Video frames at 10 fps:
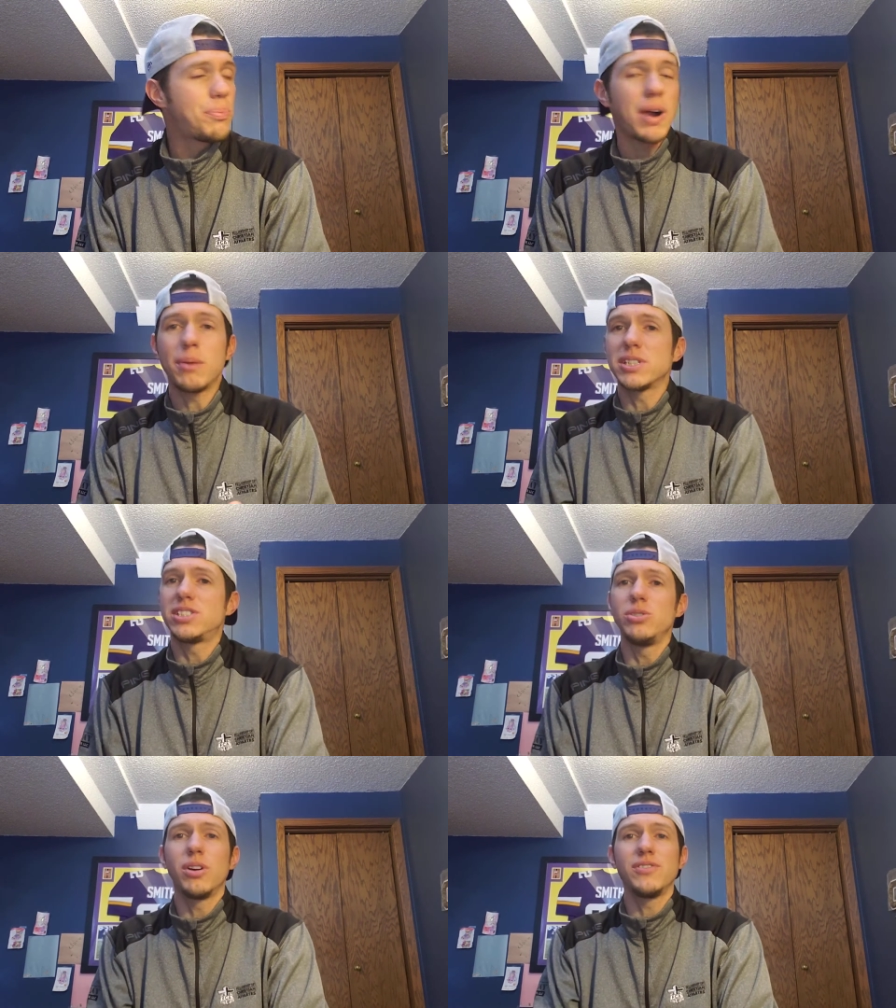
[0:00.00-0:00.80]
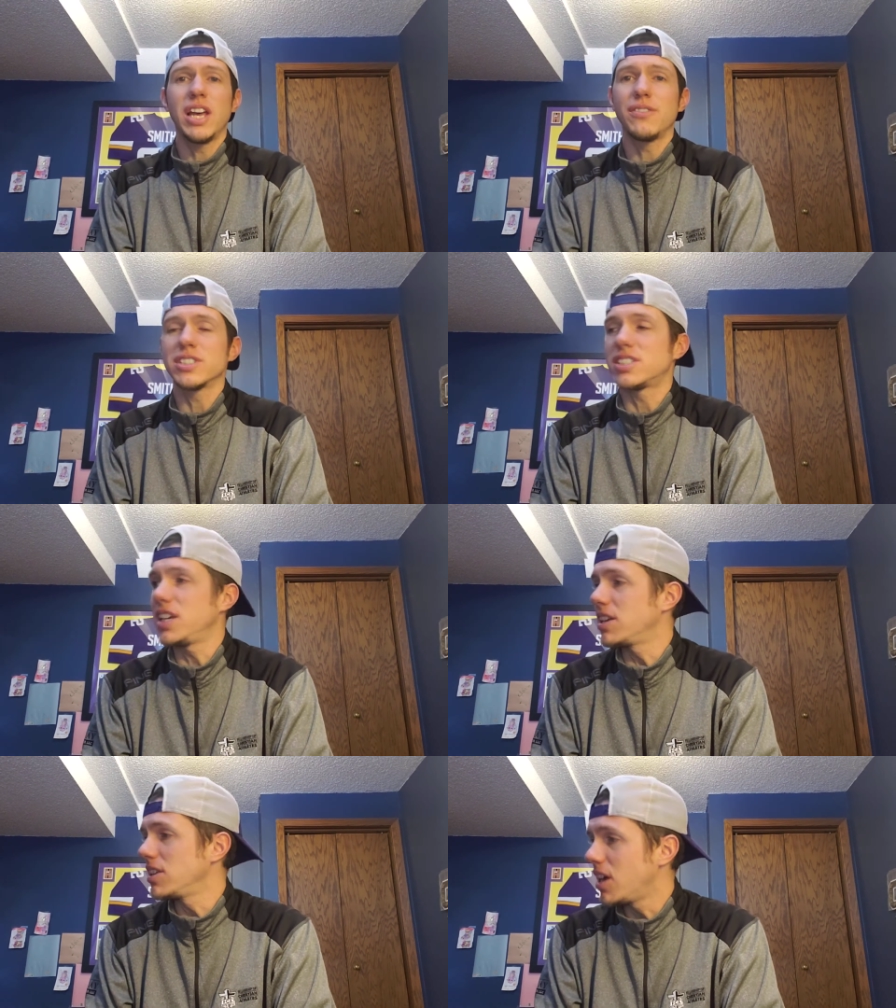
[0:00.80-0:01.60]
promise you, I've never
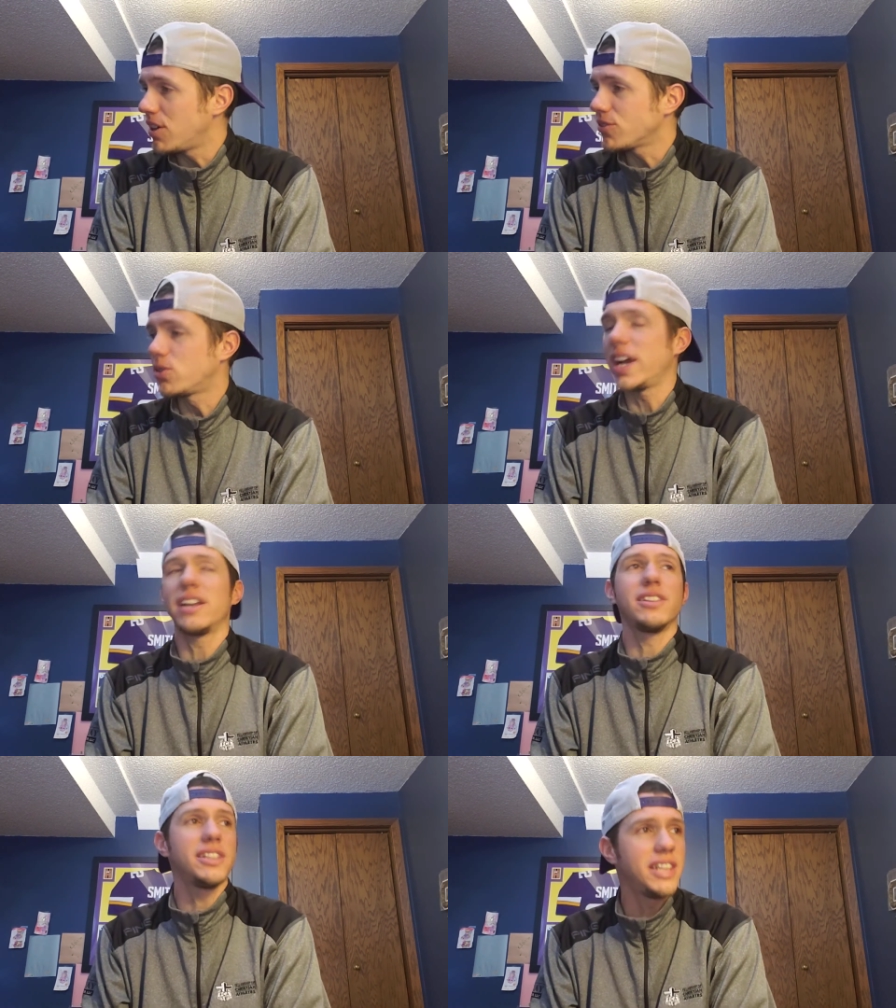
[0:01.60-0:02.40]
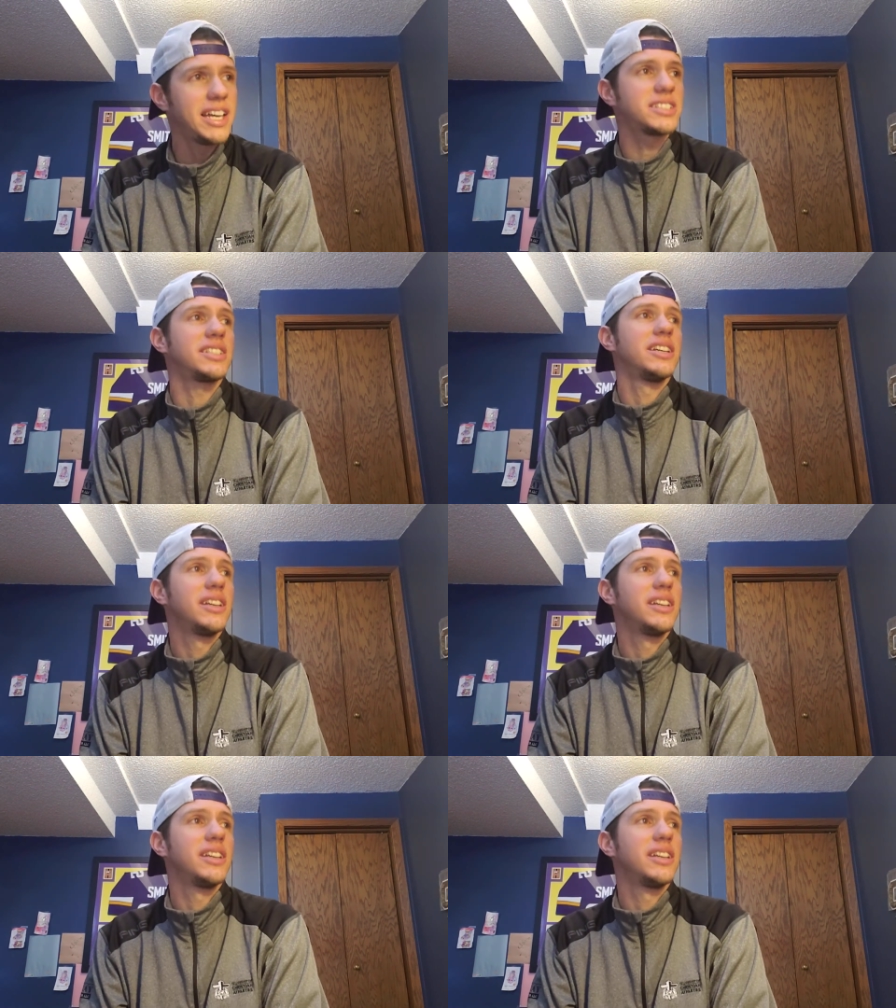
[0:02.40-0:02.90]
seen a love greater than this.